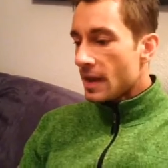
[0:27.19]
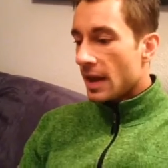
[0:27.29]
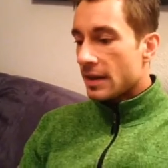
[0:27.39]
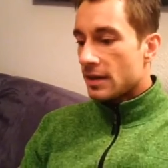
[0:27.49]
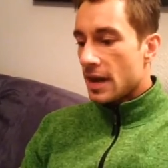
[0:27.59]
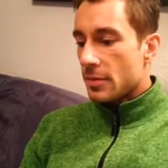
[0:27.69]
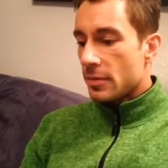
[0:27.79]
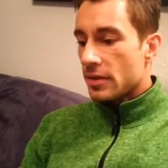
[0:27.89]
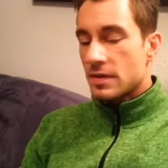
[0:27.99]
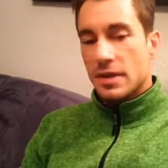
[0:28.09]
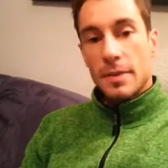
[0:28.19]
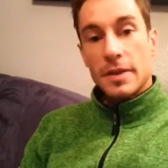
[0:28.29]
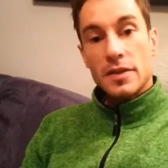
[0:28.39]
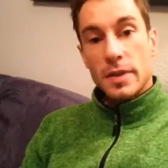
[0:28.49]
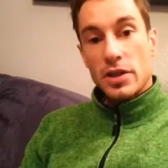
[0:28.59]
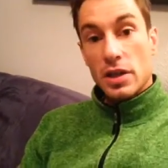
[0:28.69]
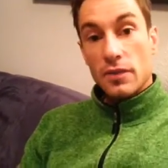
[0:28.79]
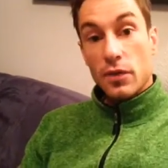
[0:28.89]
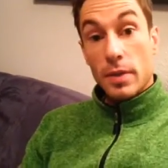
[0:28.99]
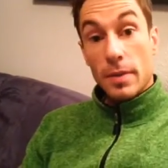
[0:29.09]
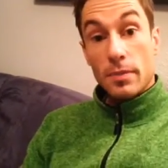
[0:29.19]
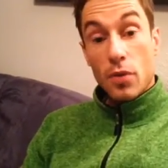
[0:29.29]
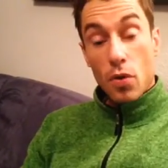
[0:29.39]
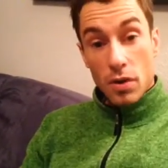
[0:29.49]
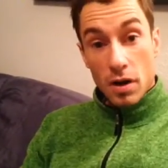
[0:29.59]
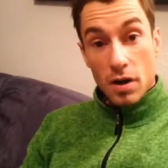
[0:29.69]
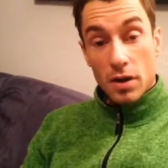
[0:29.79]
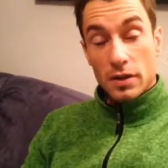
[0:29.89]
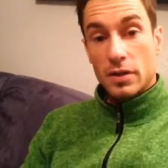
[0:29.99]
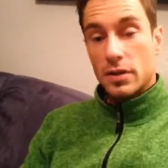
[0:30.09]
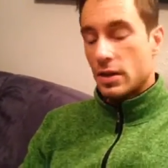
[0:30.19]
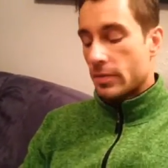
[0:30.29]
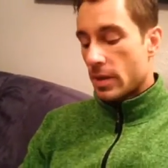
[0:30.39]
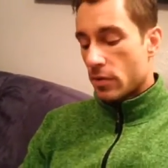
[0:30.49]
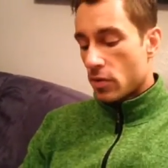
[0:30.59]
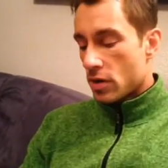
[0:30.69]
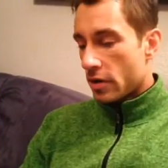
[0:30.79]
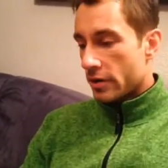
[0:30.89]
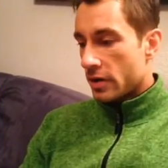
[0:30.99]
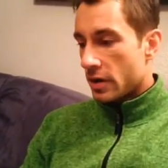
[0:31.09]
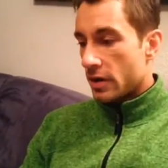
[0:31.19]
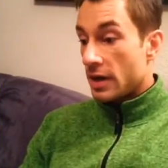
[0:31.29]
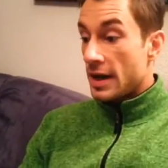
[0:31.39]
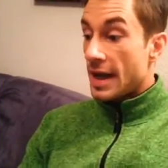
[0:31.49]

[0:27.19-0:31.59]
at the Diamondbacks Cup, especially for my pro card, earning my pro card there.